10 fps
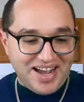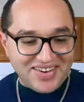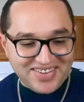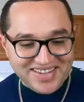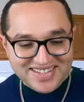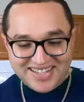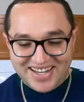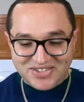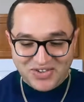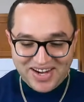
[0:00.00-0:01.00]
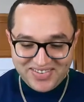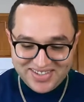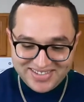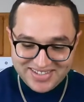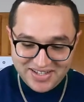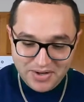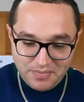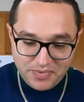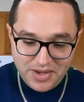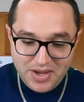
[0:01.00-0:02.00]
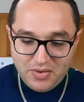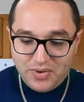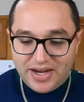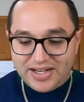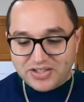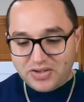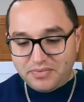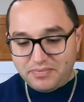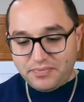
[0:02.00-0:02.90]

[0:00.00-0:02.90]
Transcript: of these dry ones, we got some